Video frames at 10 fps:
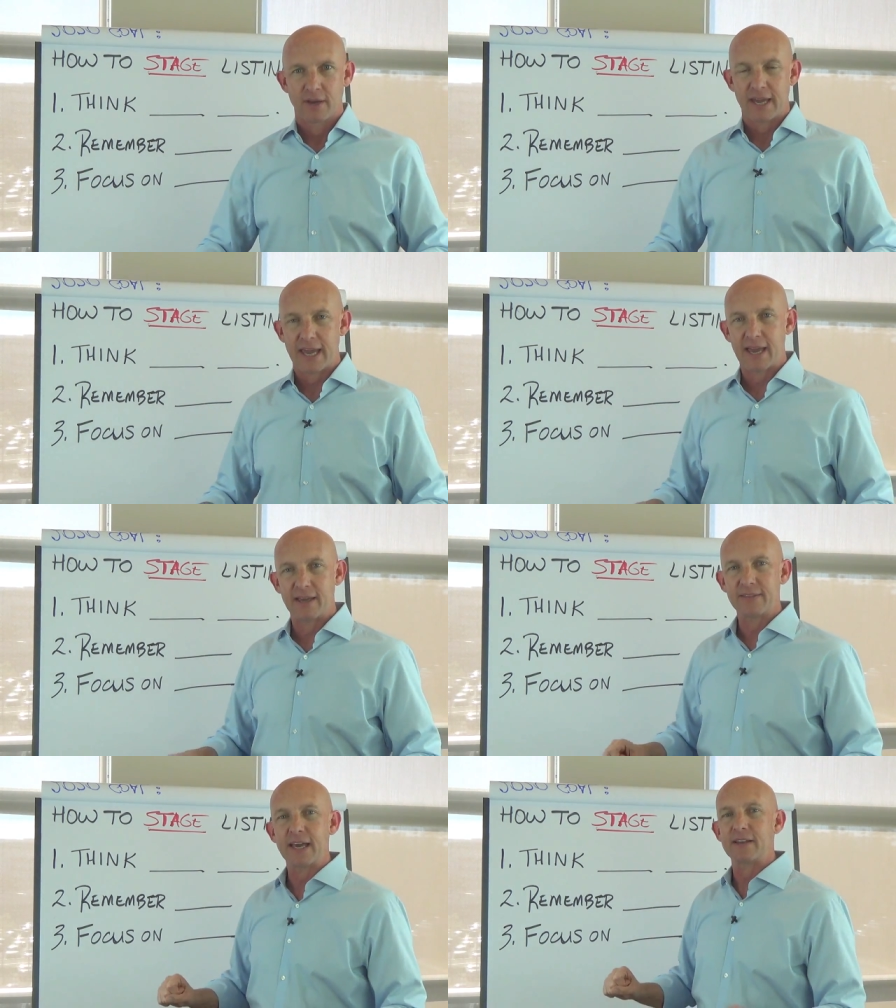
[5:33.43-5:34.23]

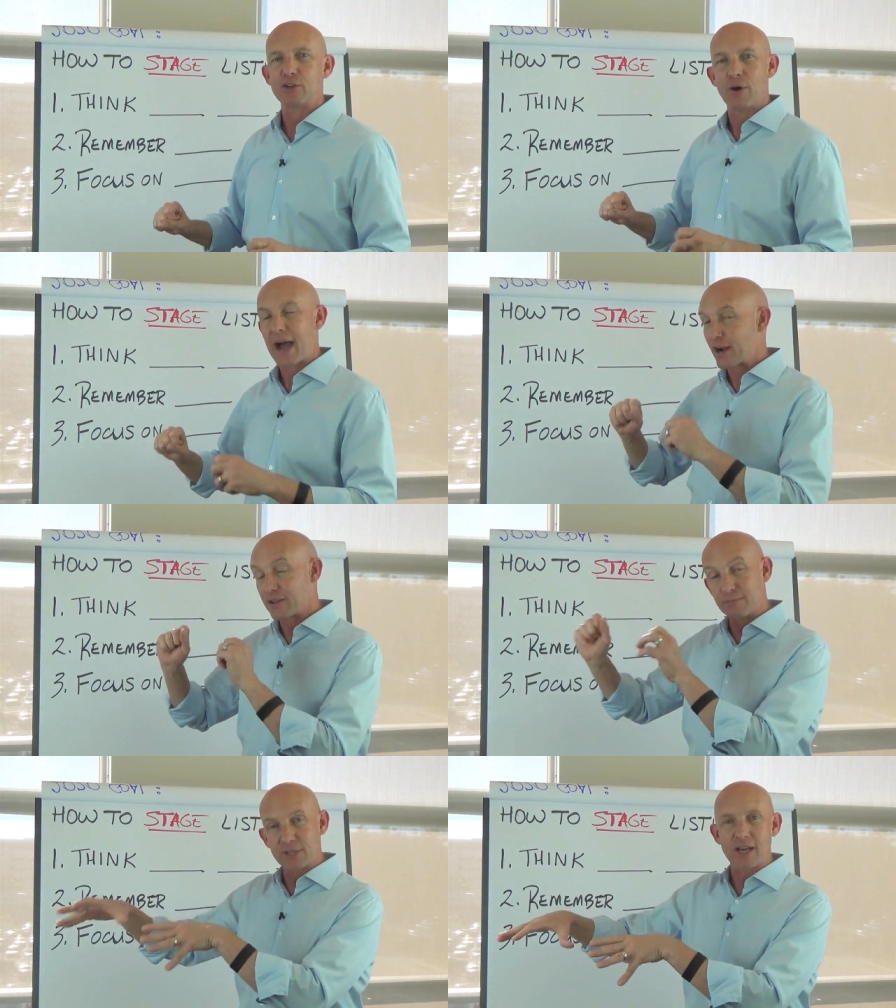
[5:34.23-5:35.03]
and that you hire
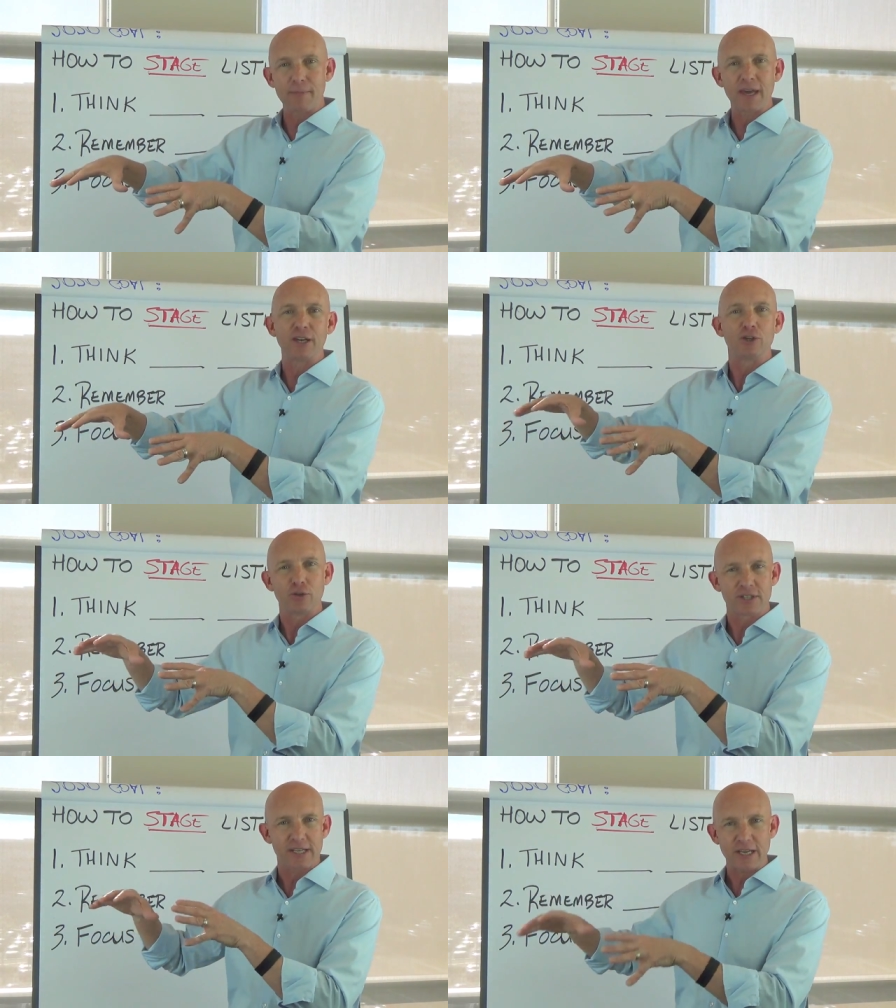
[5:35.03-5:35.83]
them to come in and do
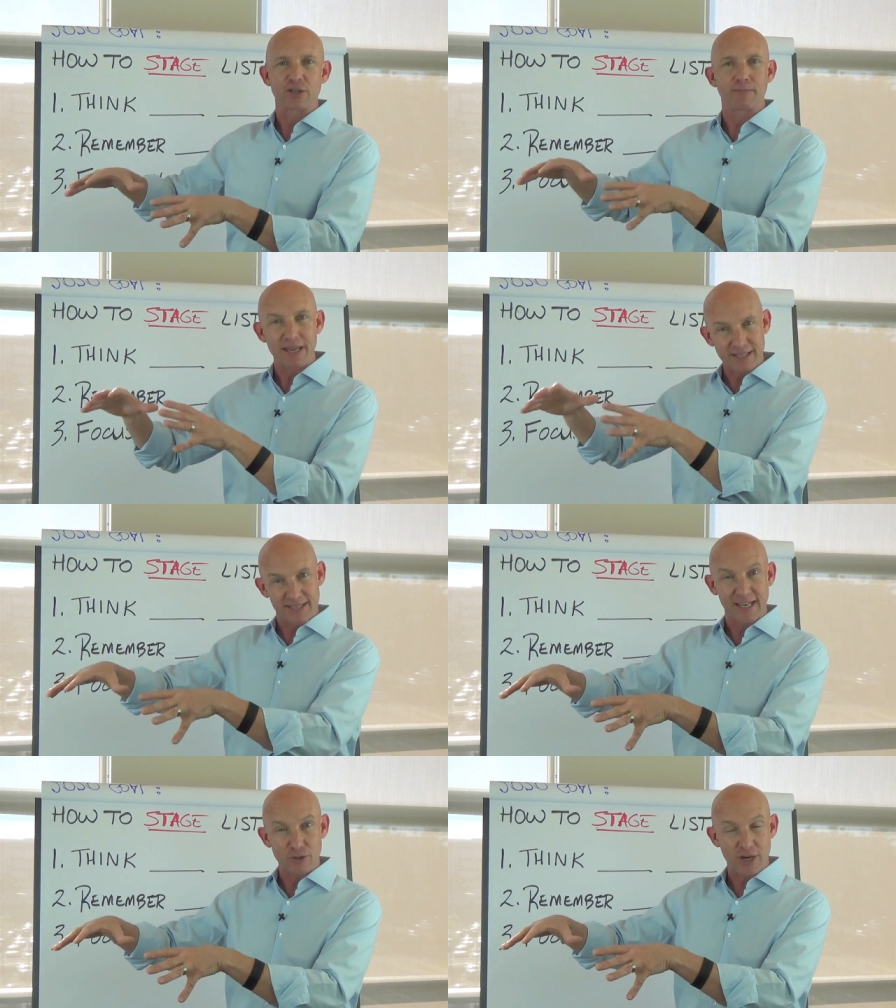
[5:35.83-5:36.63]
the
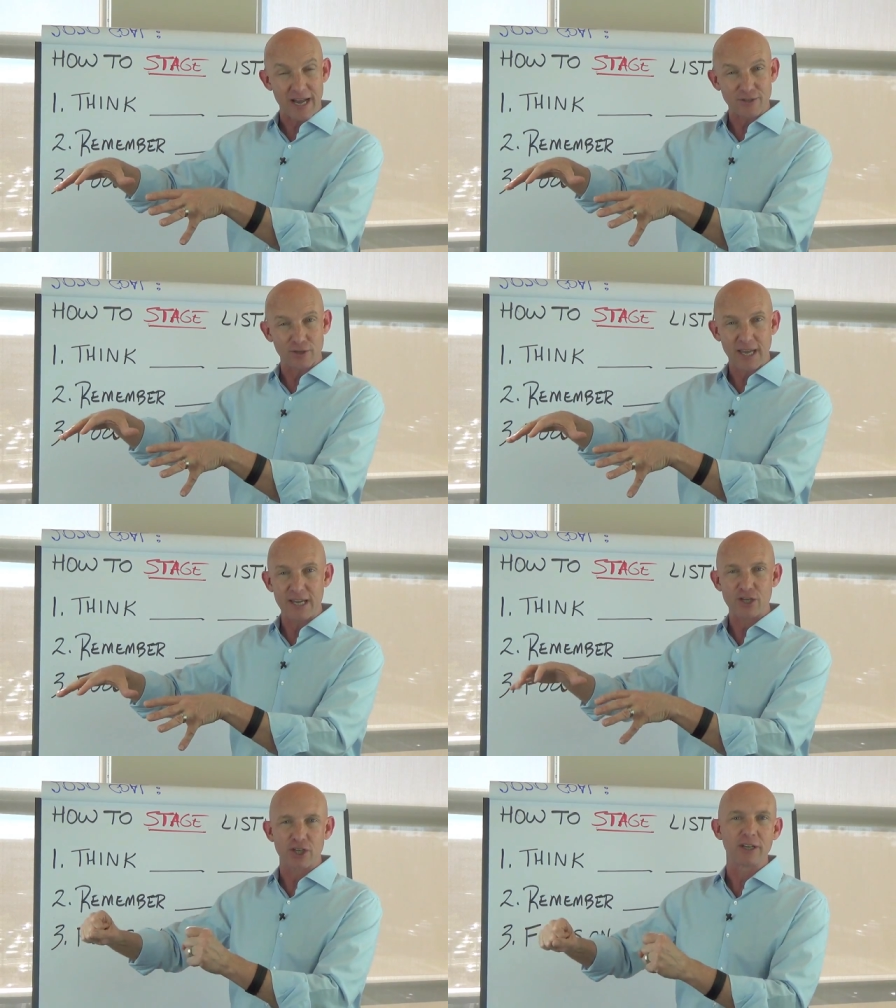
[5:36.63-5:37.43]
basic staging
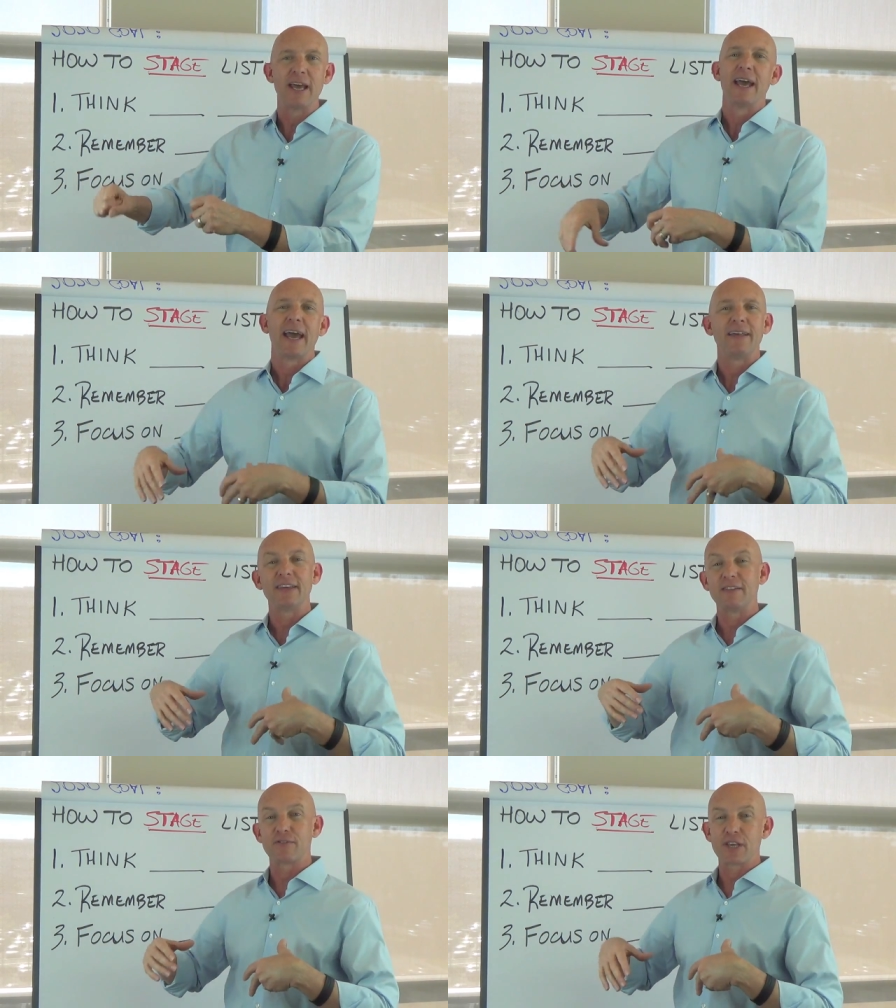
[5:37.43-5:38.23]
consultation, and
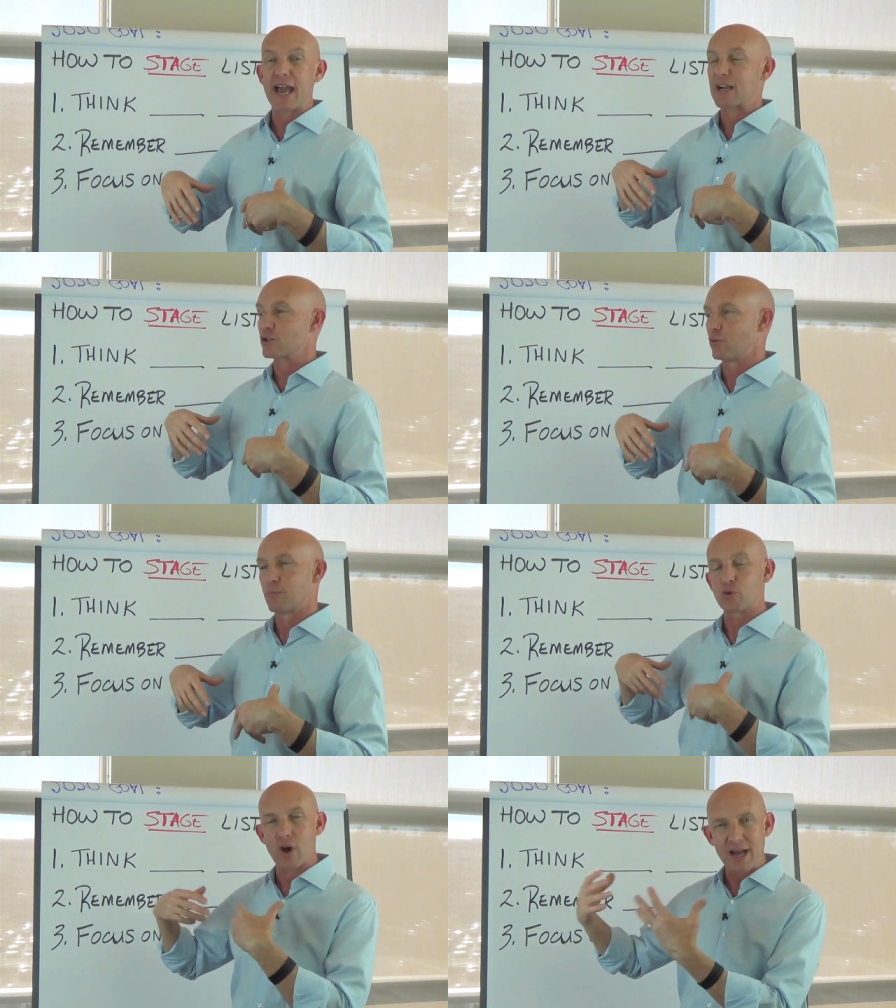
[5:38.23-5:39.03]
then for the actual
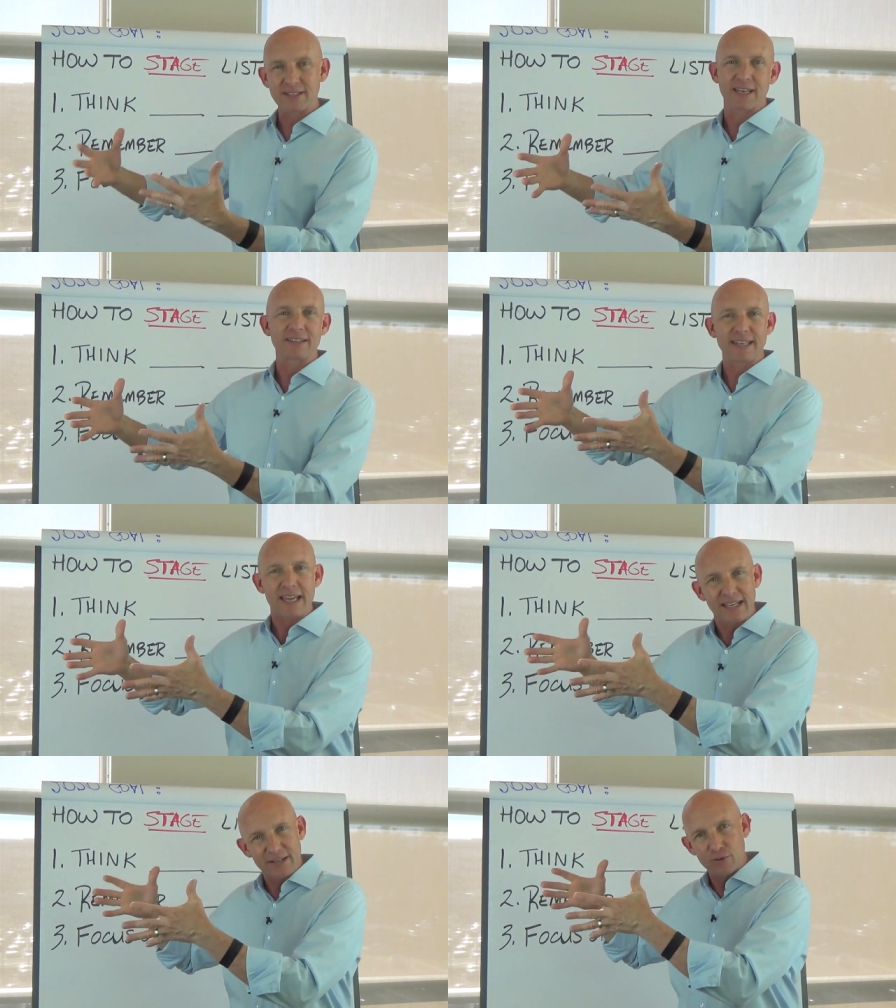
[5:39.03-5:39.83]
process, they
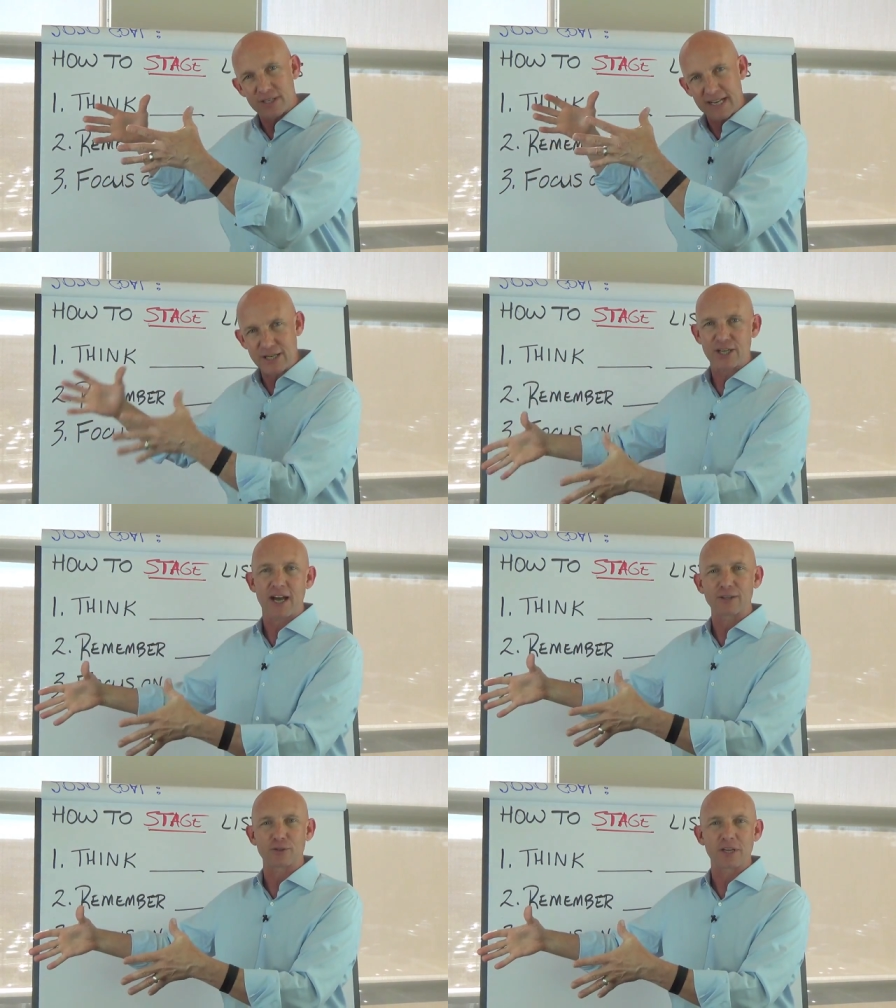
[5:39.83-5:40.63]
can do a staging
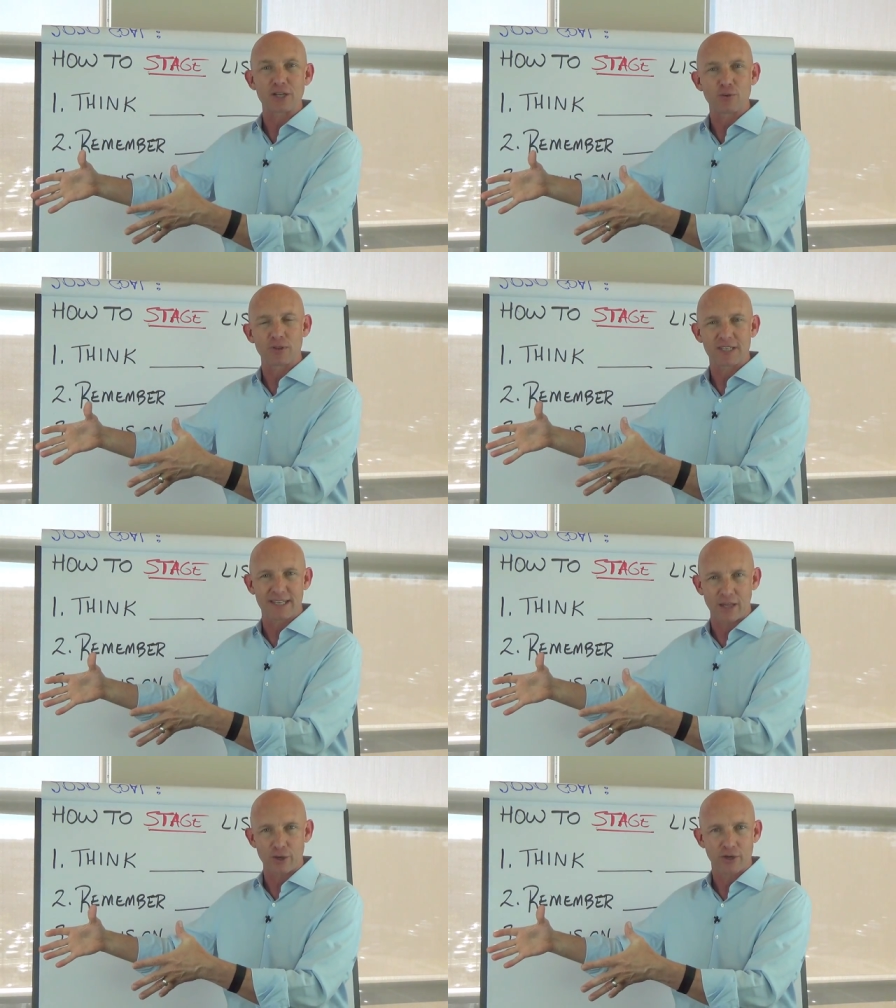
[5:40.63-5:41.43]
consultation with the
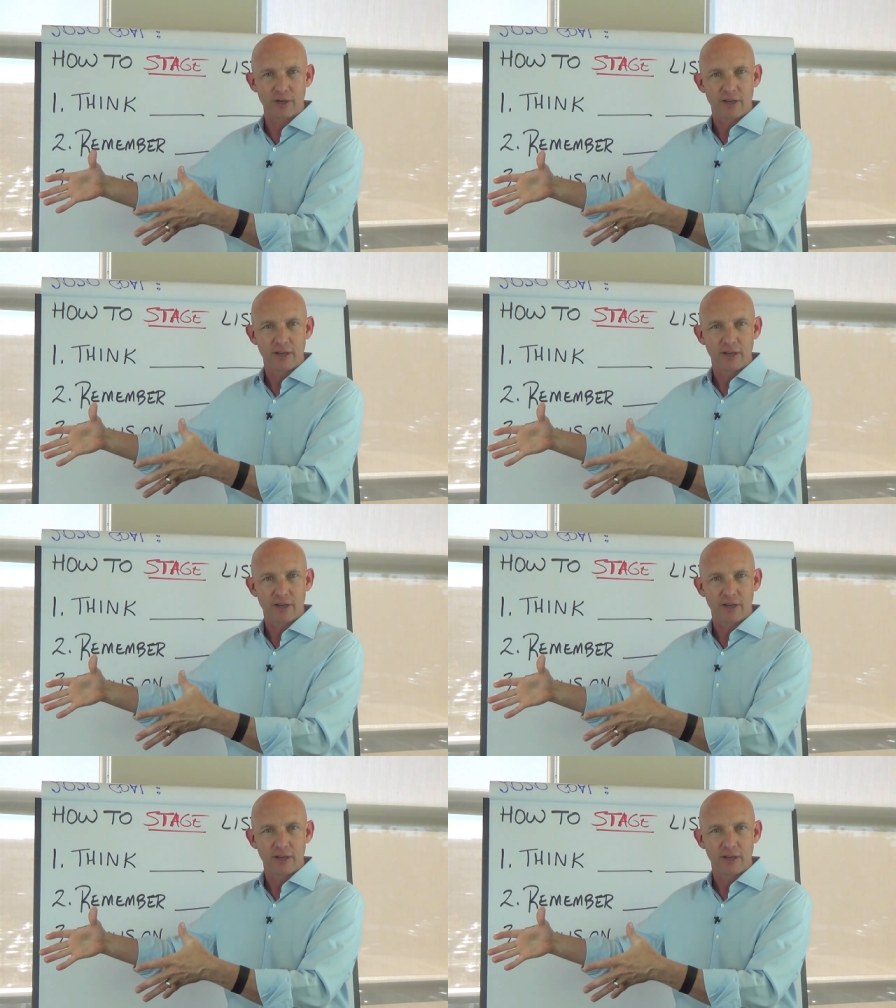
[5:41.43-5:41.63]
seller,